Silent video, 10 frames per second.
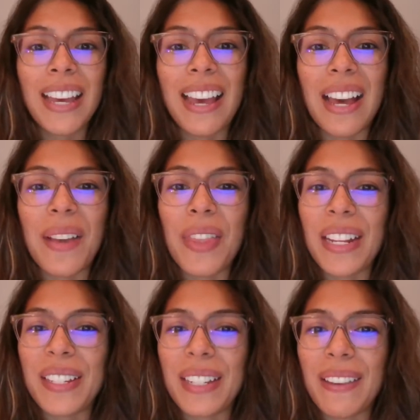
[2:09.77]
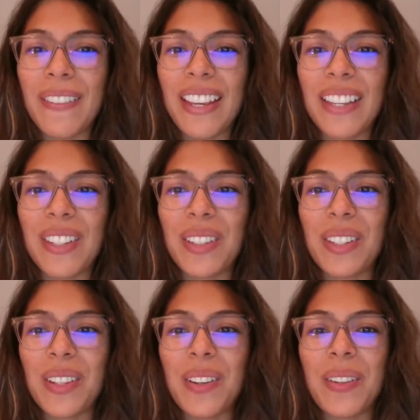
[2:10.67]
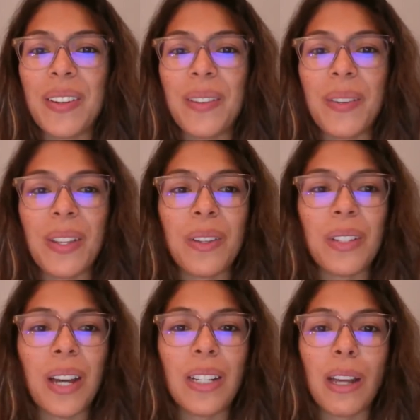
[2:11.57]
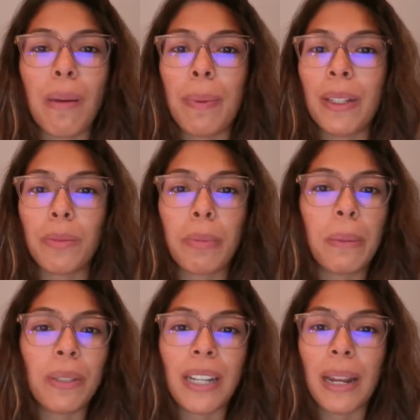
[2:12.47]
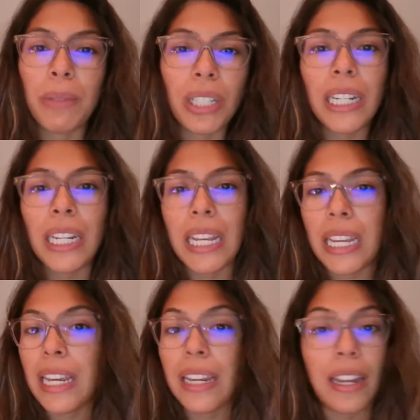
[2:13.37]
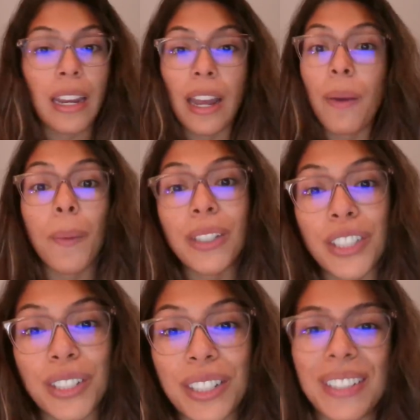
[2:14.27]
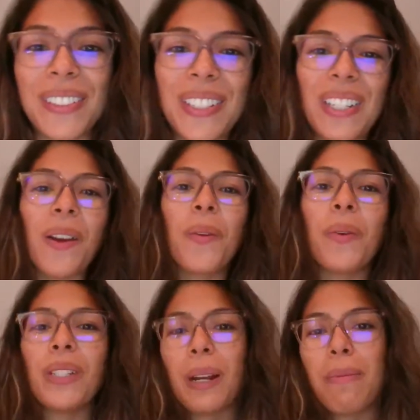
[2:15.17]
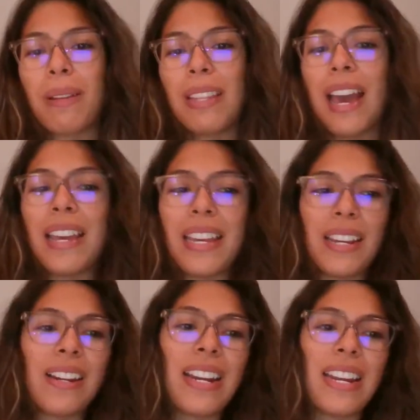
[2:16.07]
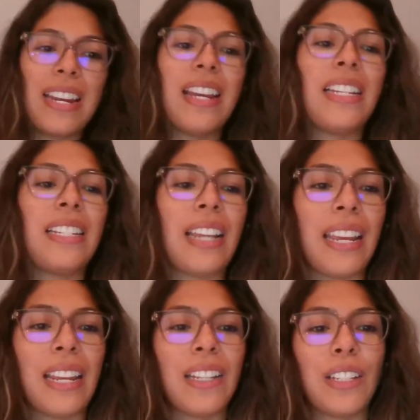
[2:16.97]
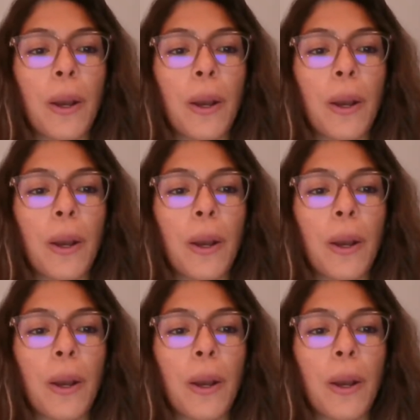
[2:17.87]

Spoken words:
Thanksgiving is also one of those hot topics where people say, I'm just going to eat, and I want you to. So we'll talk about that here in a second.